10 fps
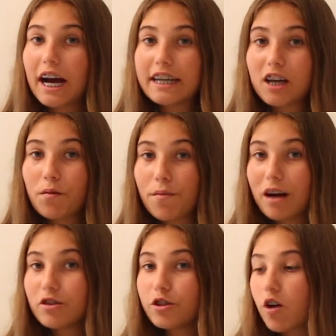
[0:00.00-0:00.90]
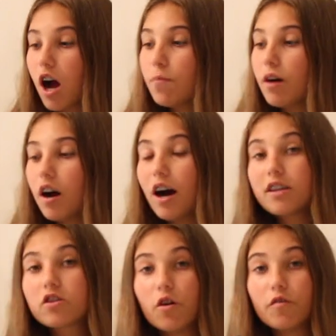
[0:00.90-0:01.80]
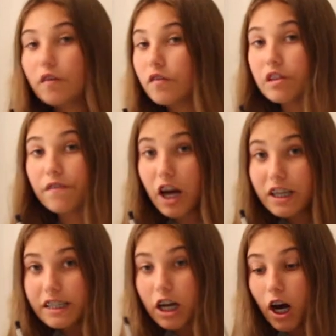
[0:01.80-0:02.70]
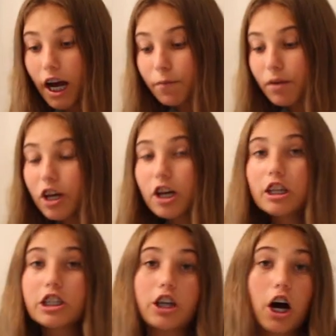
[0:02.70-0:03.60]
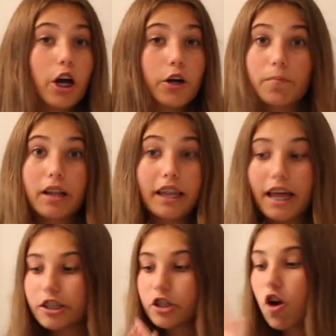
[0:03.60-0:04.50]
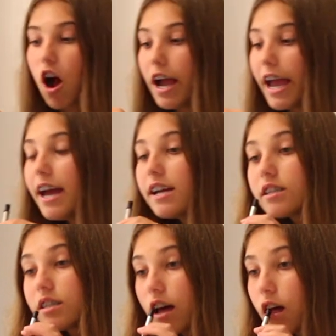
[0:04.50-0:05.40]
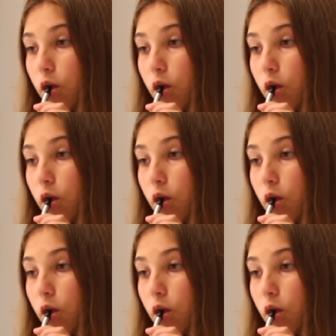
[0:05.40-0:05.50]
and I'm about to try my iced coffee for the first time. So let's try it.